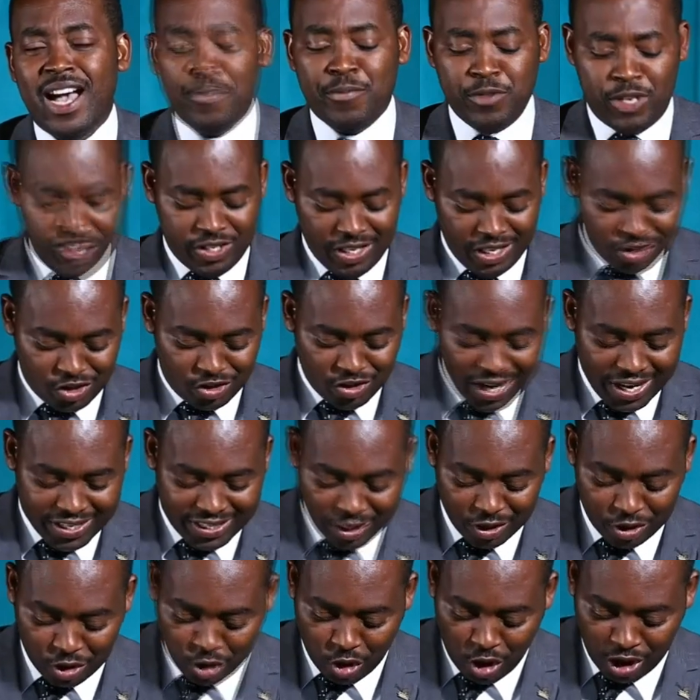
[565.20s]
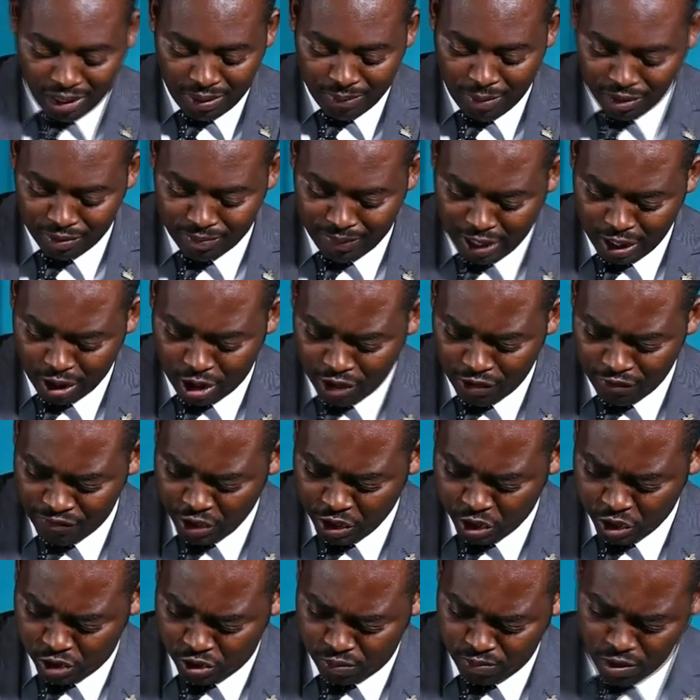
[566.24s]
I'm just excited to talk about my God
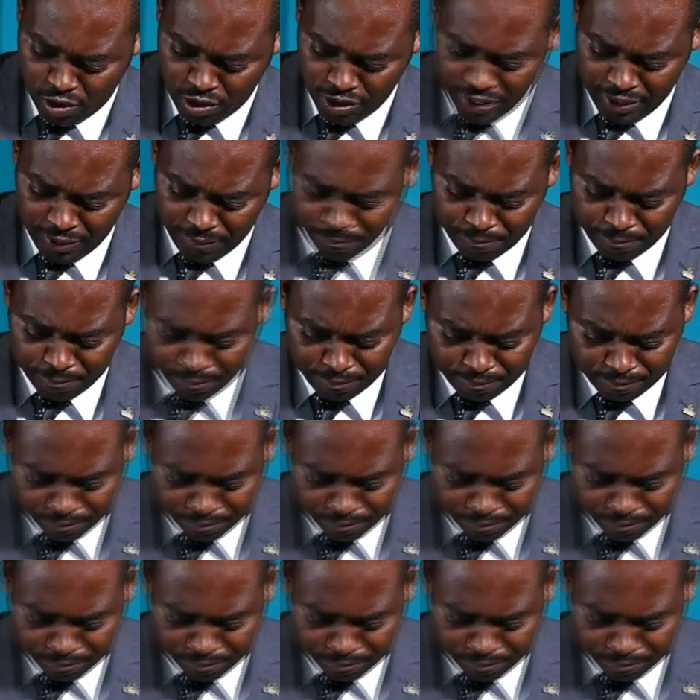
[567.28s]
this morning.